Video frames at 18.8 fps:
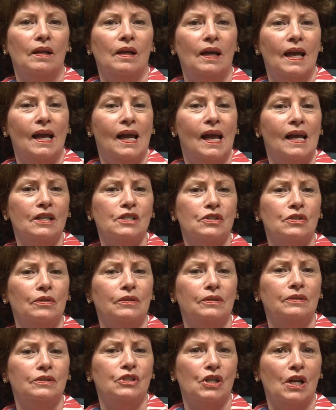
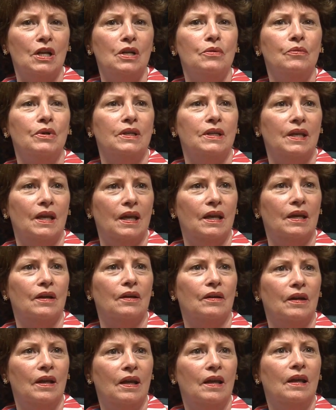actually genuine
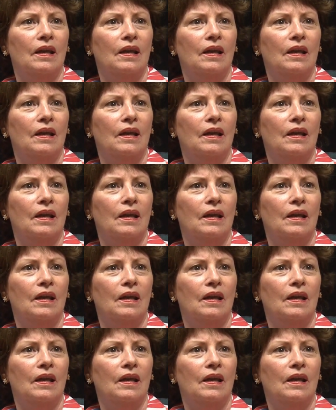care,